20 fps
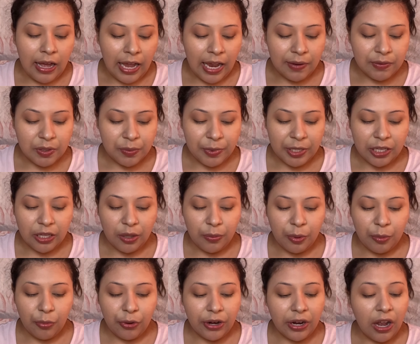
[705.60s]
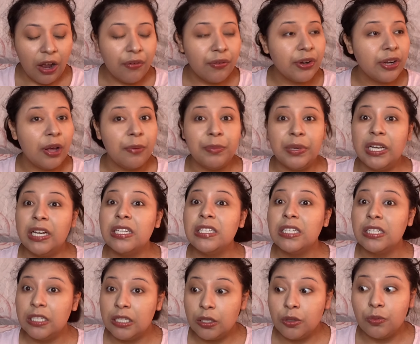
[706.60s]
I have to be a little bit more covered up because
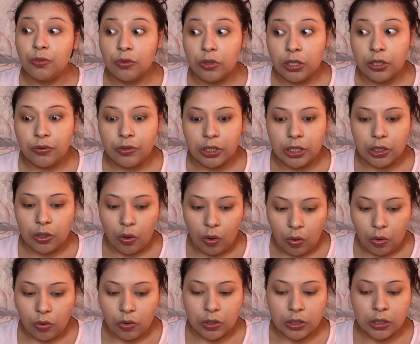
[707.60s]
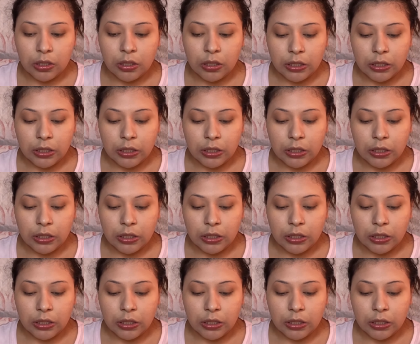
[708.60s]
it is really really cold.